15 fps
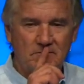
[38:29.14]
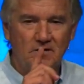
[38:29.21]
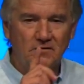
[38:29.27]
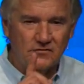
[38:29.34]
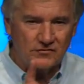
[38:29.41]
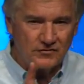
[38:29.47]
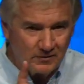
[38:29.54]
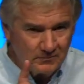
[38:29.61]

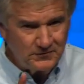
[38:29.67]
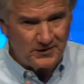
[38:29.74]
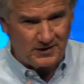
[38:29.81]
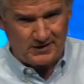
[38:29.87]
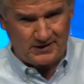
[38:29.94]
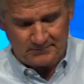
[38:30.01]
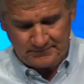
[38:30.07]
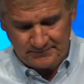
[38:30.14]

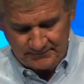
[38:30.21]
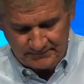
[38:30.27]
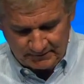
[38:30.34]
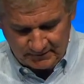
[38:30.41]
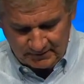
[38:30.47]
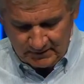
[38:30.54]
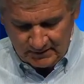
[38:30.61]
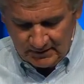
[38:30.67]
sometime
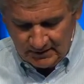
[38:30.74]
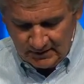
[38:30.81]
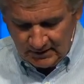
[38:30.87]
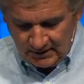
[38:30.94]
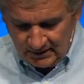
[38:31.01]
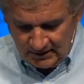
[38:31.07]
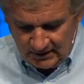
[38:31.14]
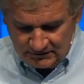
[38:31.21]

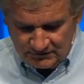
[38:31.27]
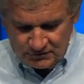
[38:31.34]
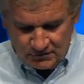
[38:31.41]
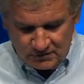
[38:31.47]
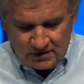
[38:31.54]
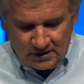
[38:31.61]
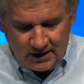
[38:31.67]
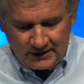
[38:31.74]
it's your
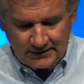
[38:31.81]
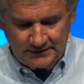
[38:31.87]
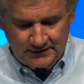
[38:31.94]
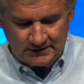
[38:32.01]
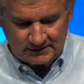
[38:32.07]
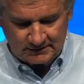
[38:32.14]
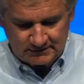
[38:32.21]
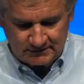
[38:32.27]

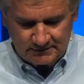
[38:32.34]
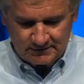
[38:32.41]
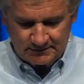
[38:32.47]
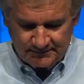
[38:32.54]
conduct